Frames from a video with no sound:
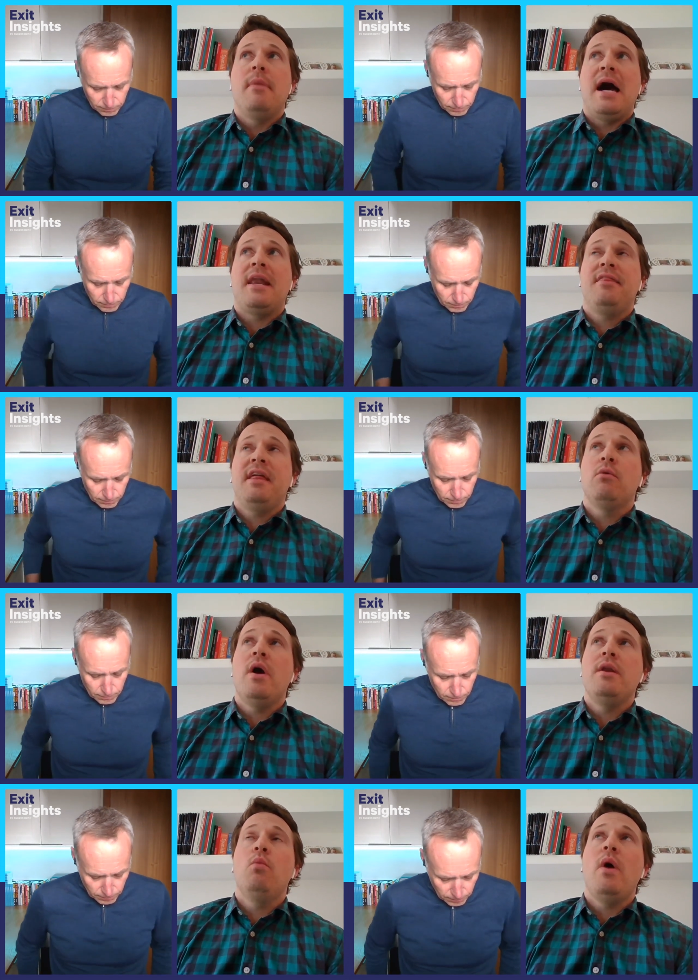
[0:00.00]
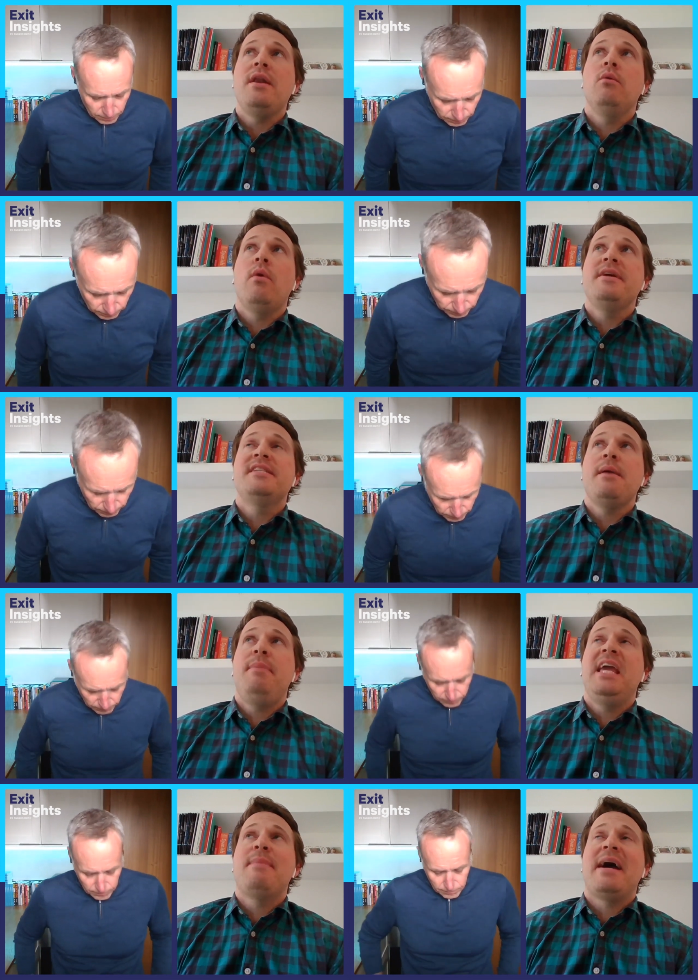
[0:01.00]
Speaker 1: and I think when when when we say
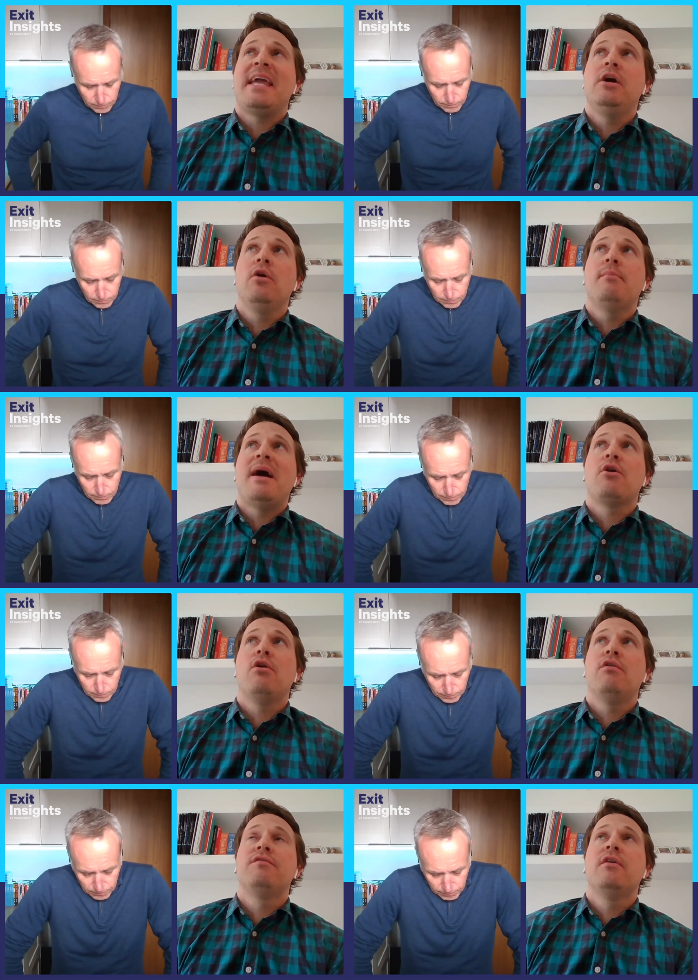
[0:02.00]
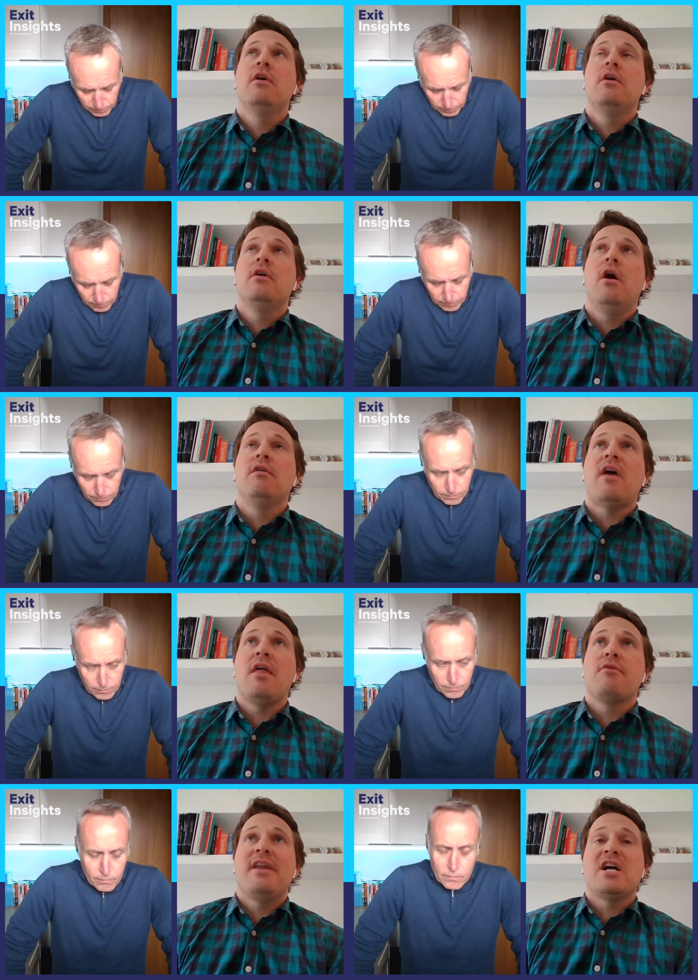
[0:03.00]
piggybacking on the back of of
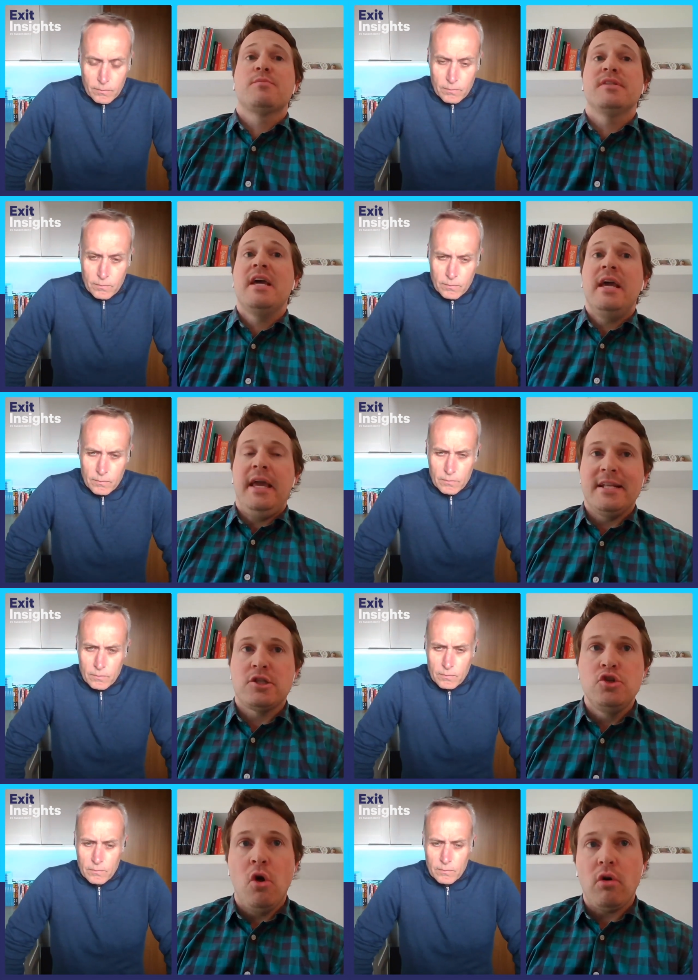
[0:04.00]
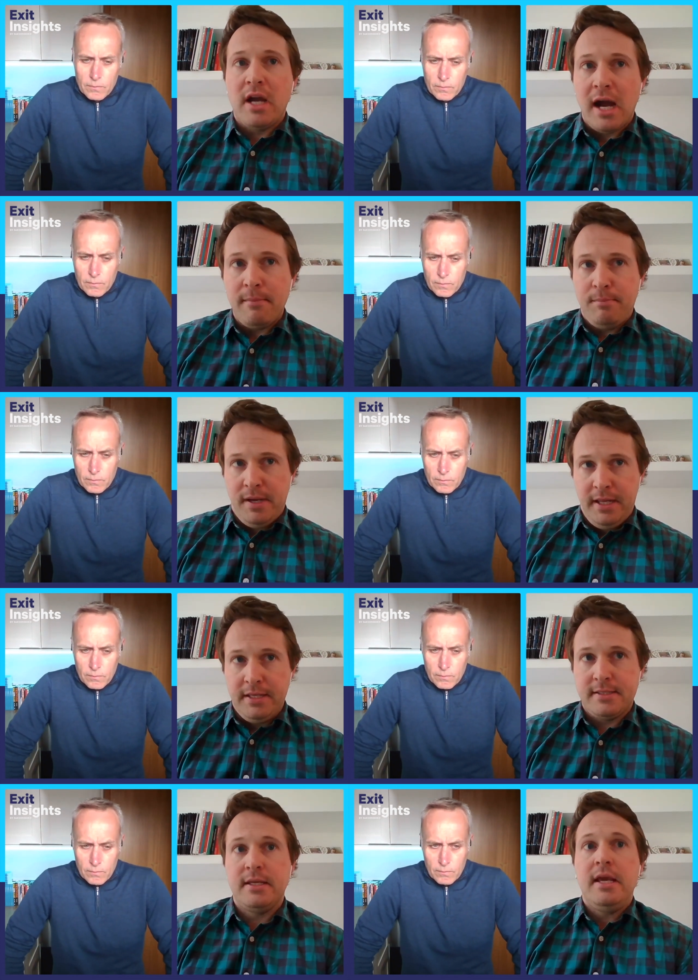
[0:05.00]
other announcements, it's not
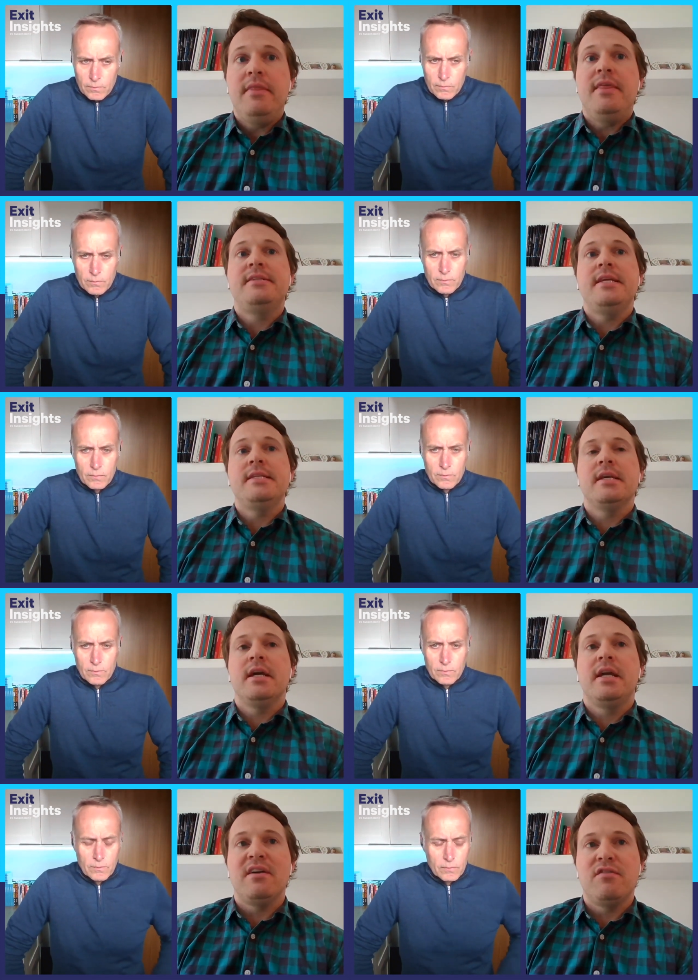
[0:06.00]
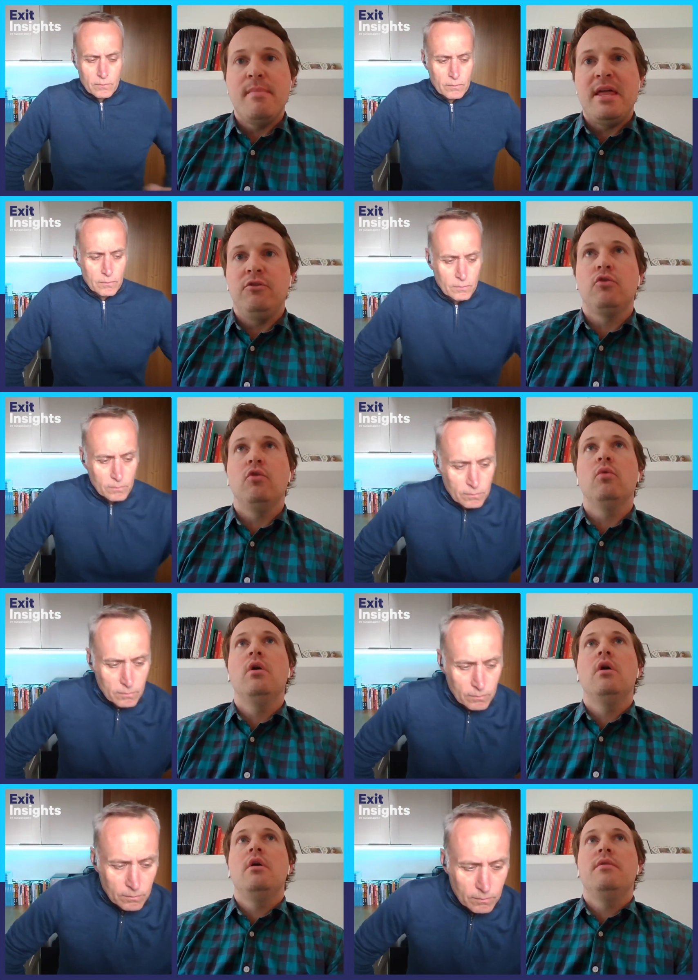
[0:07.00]
companies. This is
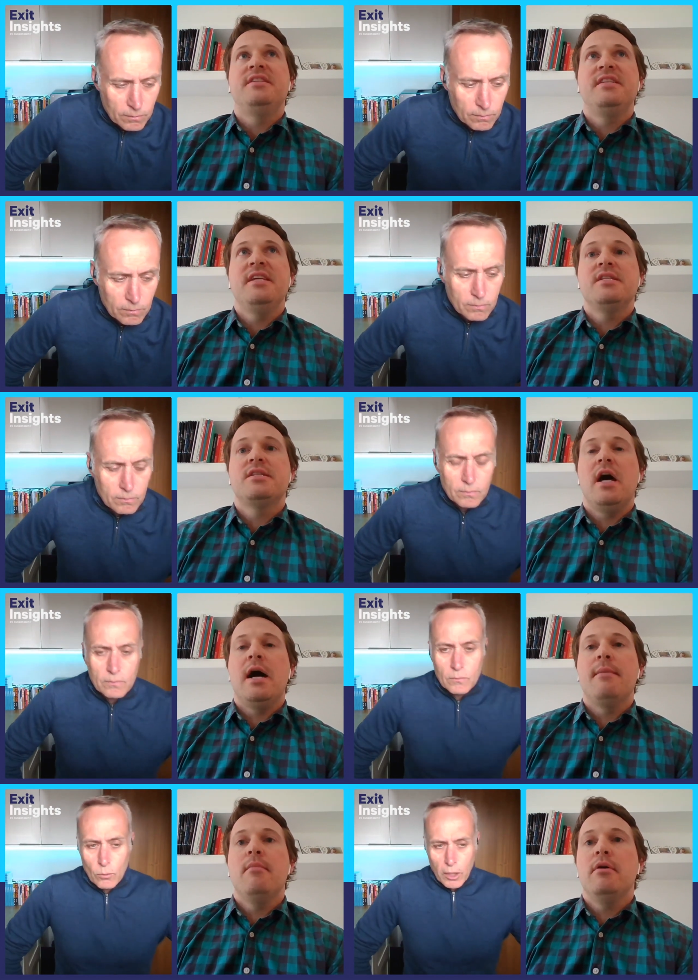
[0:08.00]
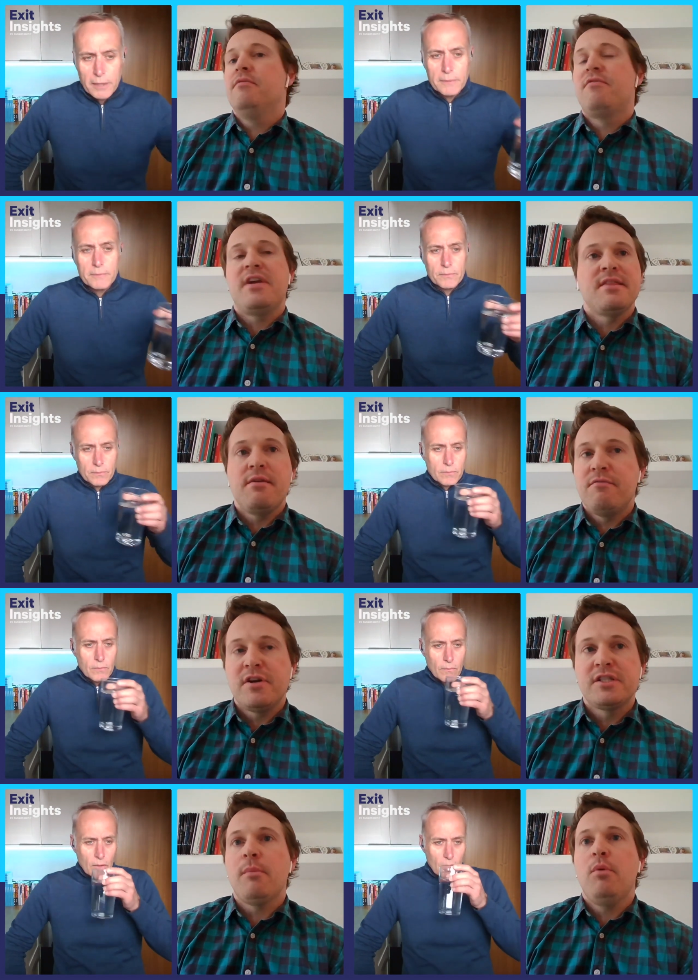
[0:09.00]
governmental this is um, right. For, for,
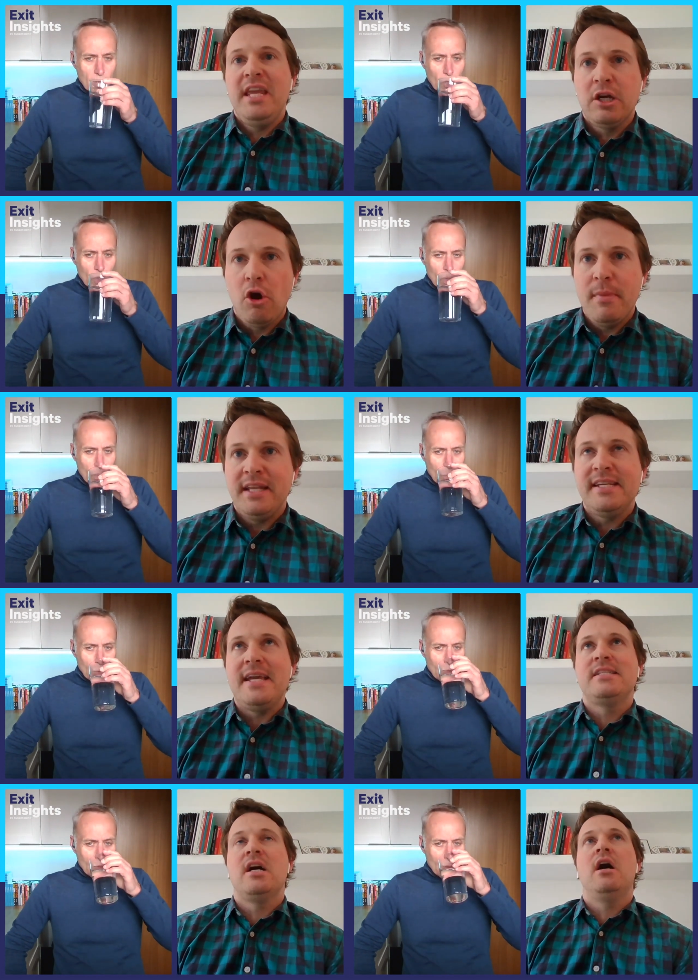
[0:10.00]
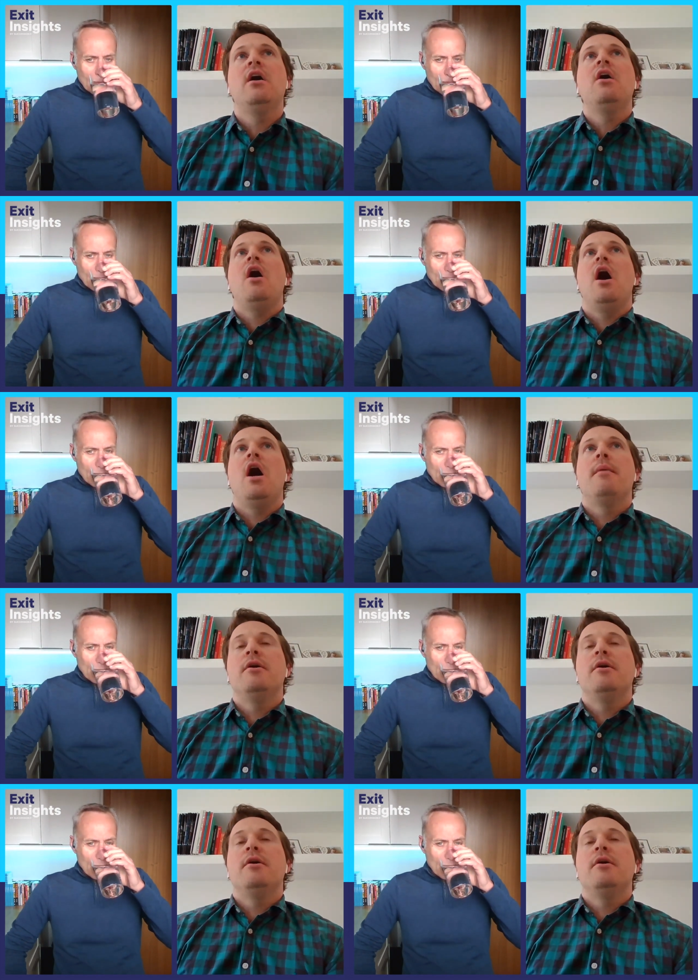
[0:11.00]
example, economic data, um,